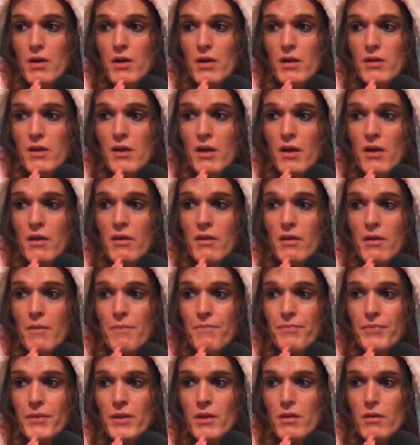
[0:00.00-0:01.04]
I don't know,
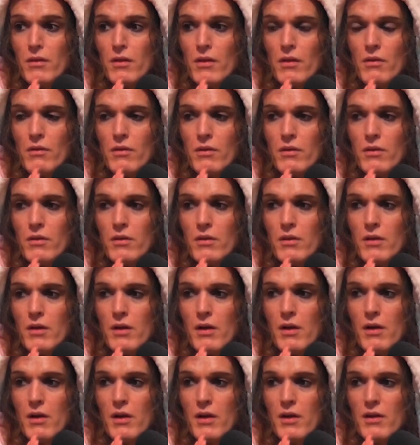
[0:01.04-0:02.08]

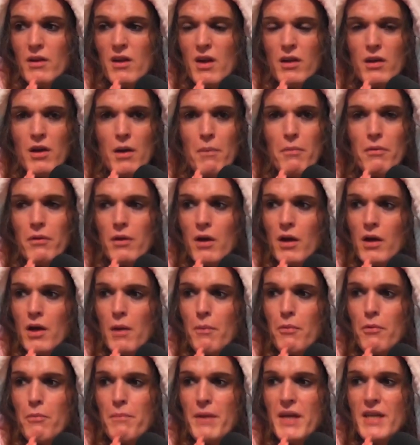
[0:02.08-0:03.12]
like a
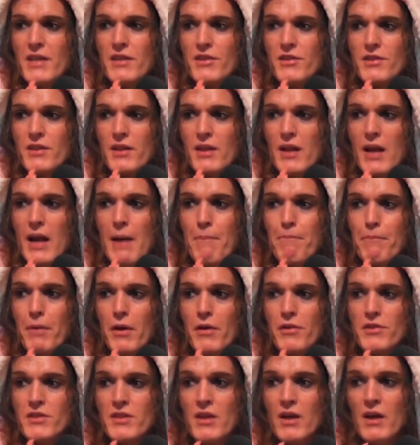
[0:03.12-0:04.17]
couple metres to the
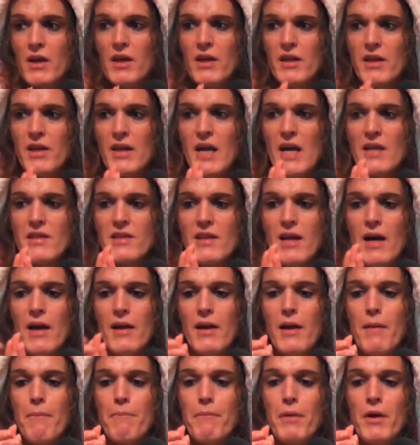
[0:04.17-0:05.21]
lamppost. You get to that
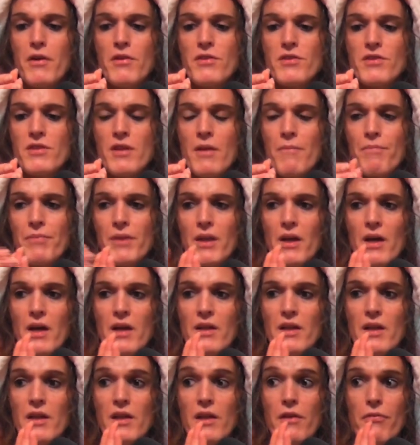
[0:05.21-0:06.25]
lamppost,
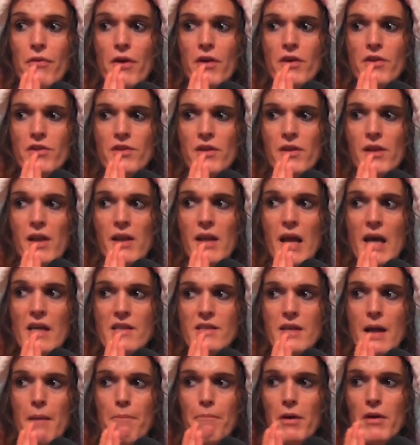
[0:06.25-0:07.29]
and then you focus on the
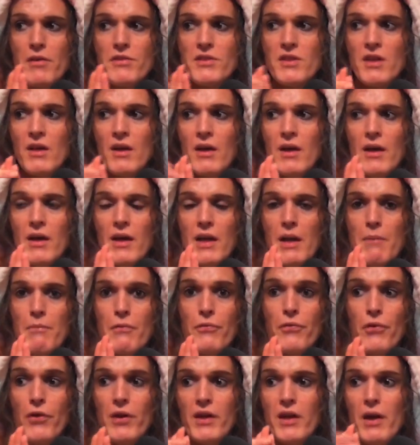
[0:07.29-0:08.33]
next lamppost, and then
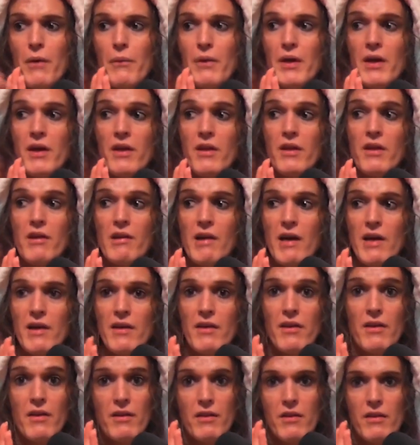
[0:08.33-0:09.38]
before you know it, you're
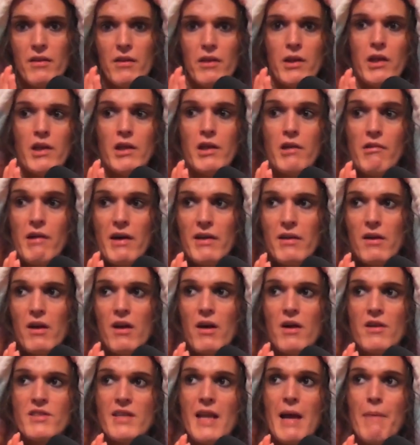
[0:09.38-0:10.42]
at the
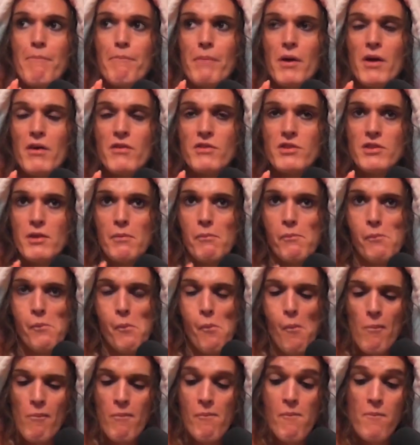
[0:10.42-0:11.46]
last lamppost.
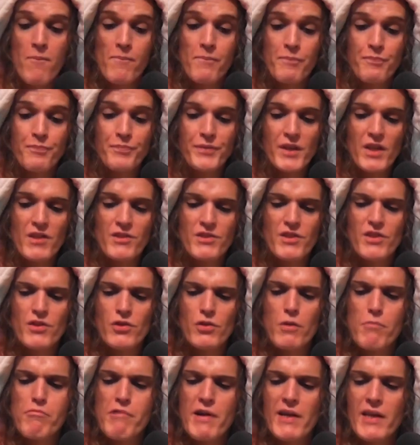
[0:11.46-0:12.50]
So you
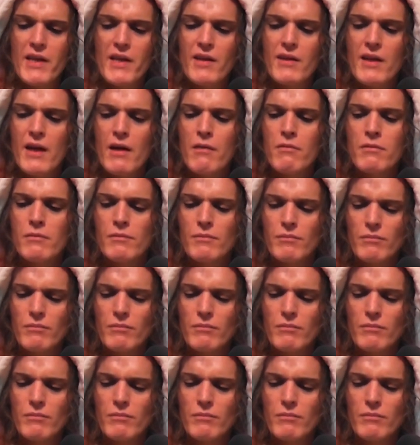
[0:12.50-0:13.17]
sort of break it down.